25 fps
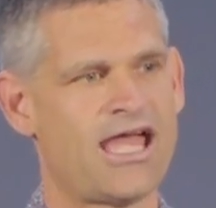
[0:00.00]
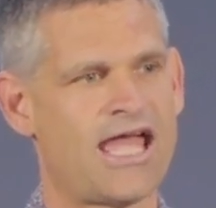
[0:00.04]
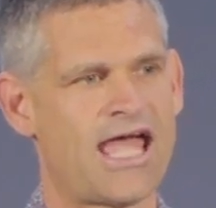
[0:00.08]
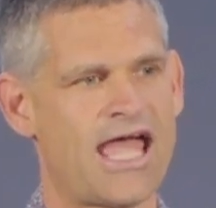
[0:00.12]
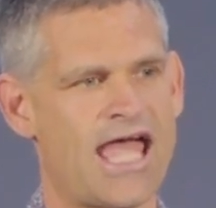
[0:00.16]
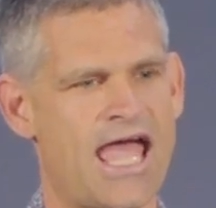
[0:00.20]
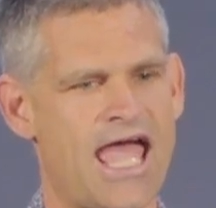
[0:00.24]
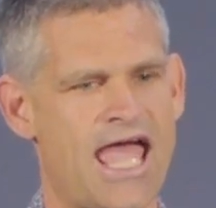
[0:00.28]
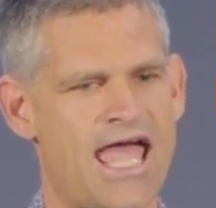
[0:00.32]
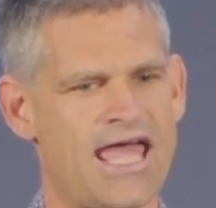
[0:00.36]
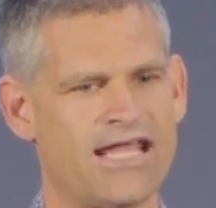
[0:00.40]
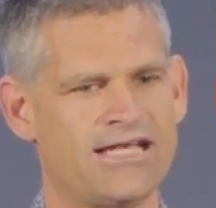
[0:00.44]

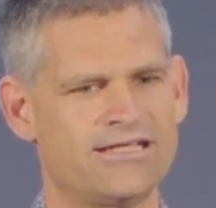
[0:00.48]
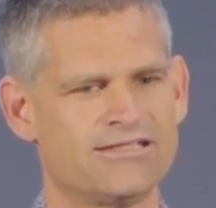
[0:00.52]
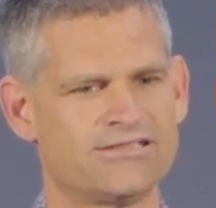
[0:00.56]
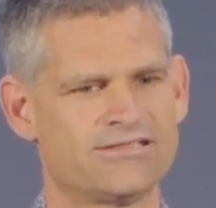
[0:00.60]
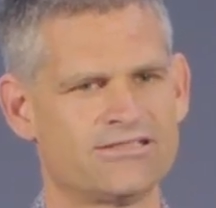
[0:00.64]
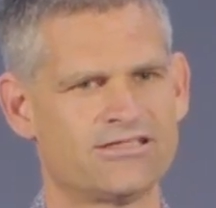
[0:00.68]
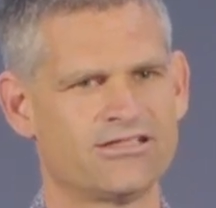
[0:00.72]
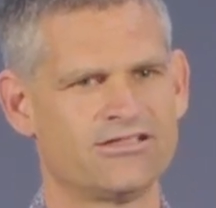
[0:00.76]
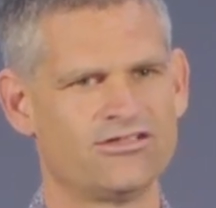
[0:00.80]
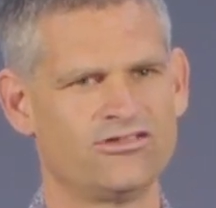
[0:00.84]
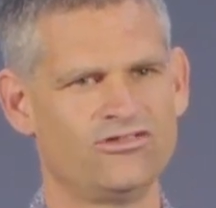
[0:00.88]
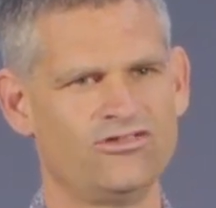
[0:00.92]

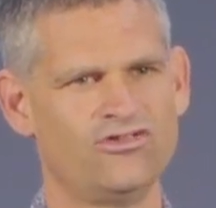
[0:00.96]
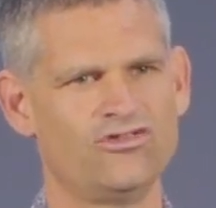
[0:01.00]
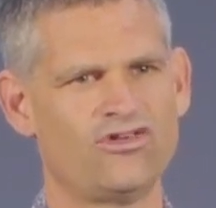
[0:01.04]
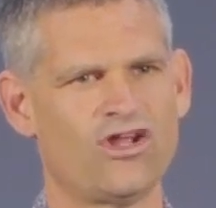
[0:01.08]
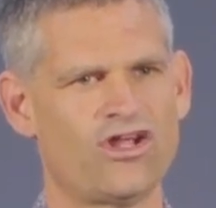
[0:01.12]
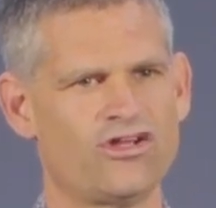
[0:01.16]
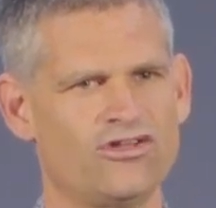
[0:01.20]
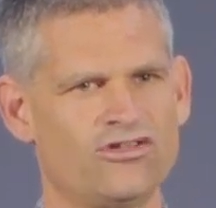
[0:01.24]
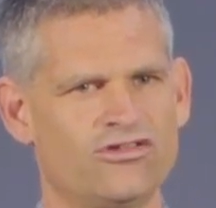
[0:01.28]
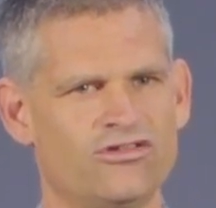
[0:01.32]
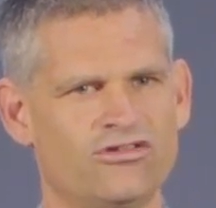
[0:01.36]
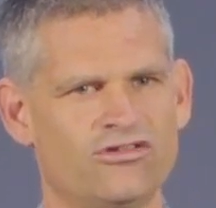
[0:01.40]
and you
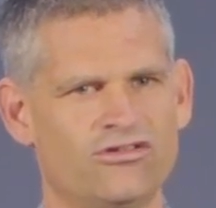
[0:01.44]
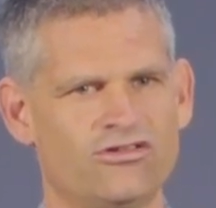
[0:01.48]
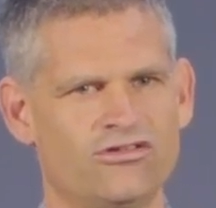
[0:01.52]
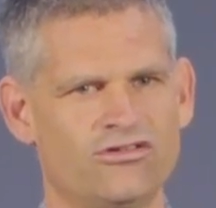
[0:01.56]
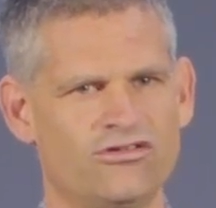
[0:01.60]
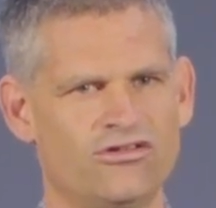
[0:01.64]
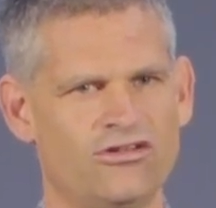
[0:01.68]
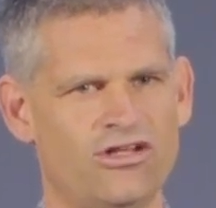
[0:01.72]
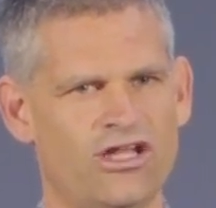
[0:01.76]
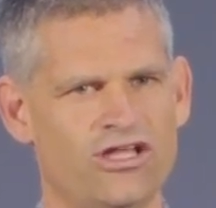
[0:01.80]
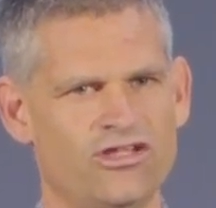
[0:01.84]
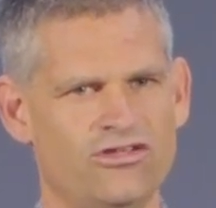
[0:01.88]
don't,
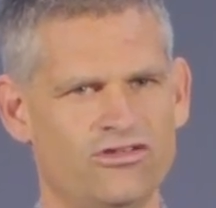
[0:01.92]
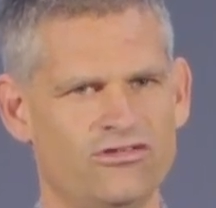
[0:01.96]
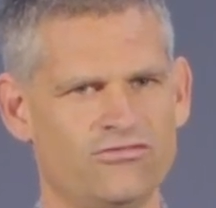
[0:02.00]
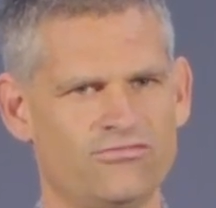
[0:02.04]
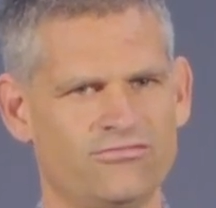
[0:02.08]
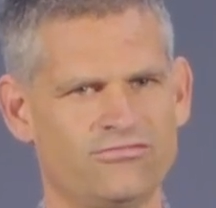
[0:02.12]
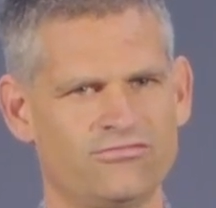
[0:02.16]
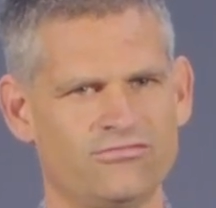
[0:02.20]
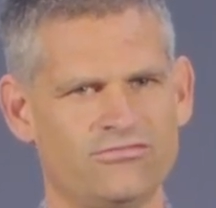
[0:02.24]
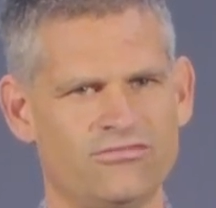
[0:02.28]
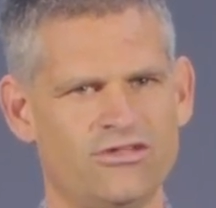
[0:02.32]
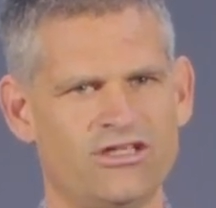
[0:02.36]
like,
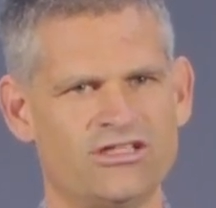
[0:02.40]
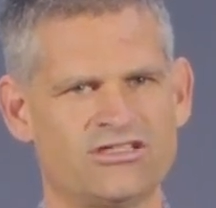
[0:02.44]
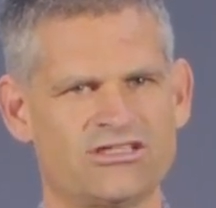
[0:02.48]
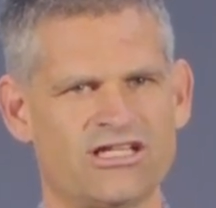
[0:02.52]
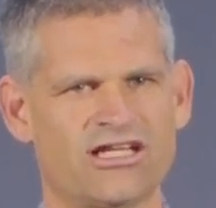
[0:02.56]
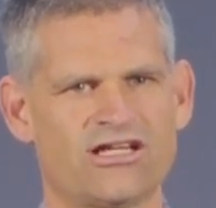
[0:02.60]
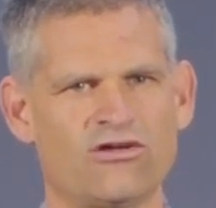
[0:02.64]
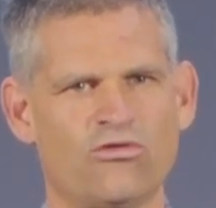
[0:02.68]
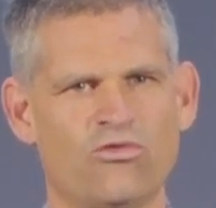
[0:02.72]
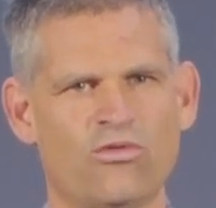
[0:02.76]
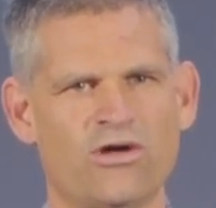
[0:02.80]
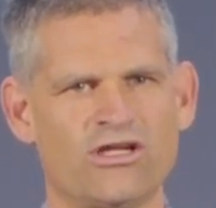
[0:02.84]
it's
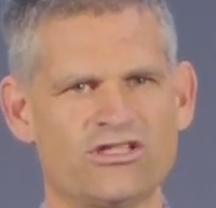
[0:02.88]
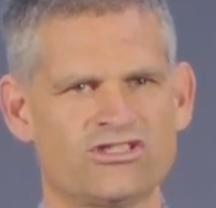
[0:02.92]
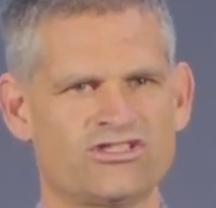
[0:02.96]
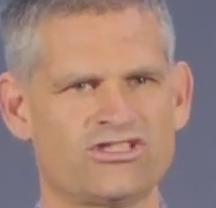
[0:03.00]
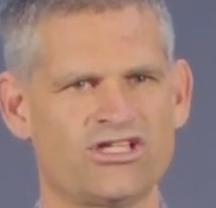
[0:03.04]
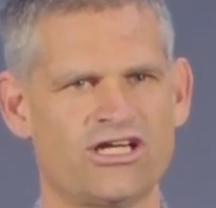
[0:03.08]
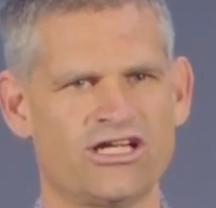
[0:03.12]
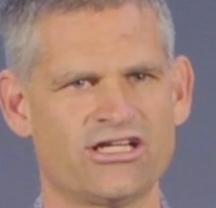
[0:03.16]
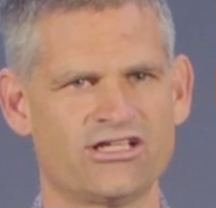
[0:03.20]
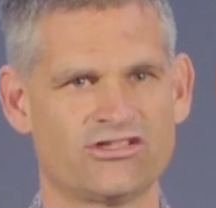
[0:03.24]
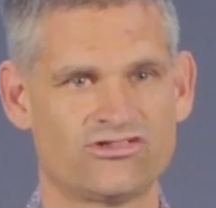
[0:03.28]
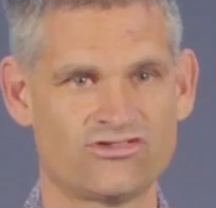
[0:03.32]
like a
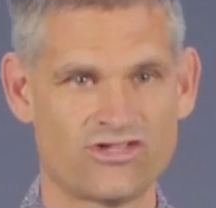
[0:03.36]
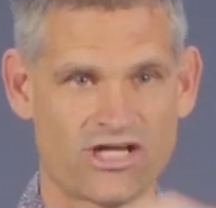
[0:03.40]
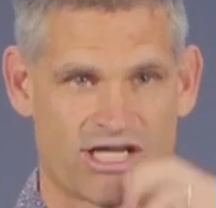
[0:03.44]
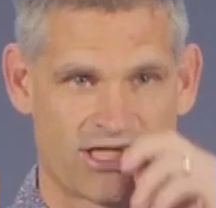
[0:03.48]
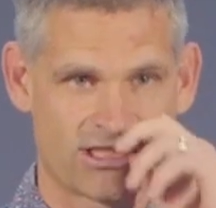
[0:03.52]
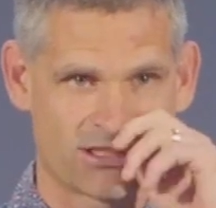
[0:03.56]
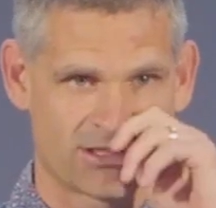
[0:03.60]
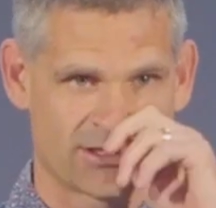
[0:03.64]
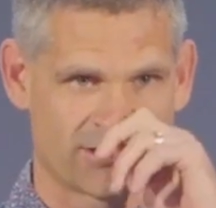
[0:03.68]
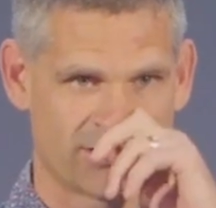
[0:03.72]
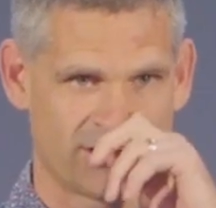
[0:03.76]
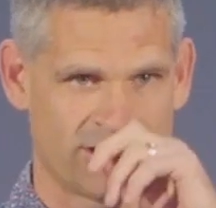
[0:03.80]
one-sided
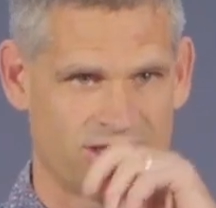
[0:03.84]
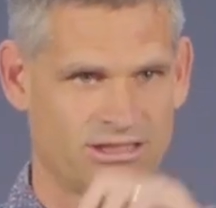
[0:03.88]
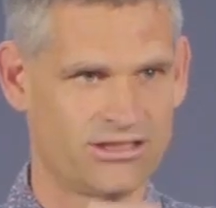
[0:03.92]
trend.